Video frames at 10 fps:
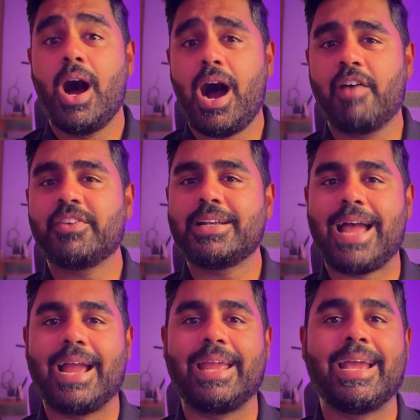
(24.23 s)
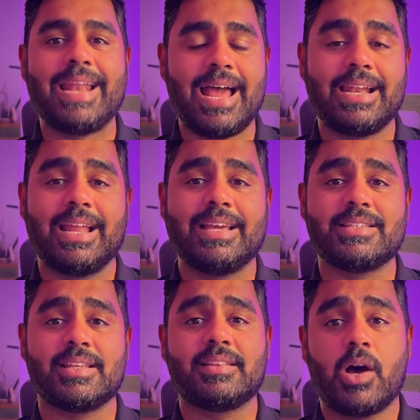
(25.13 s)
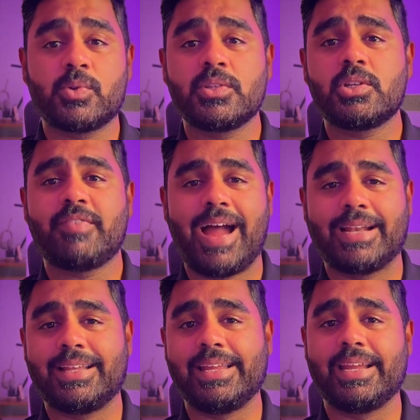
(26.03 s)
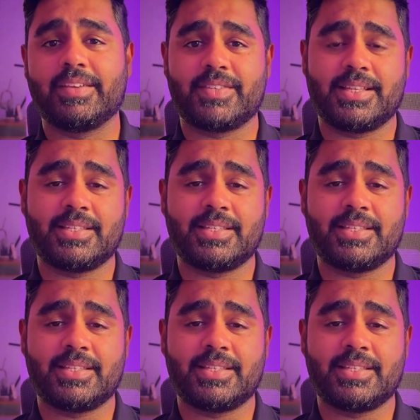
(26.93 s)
After tagging and analyzing thousands of ad creatives at